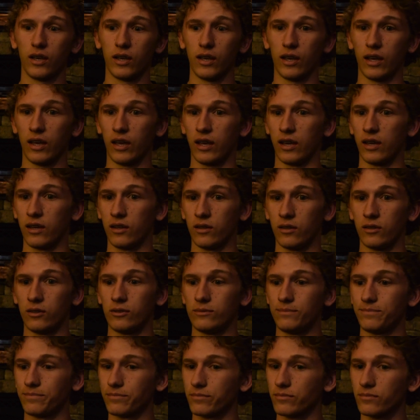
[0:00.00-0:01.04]
and
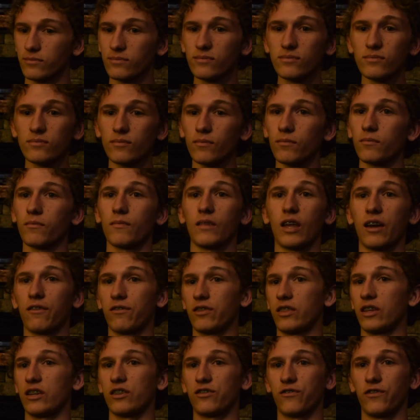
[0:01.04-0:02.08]

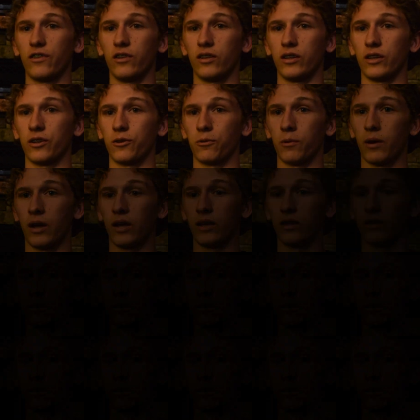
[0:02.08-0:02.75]
everything's feeling great.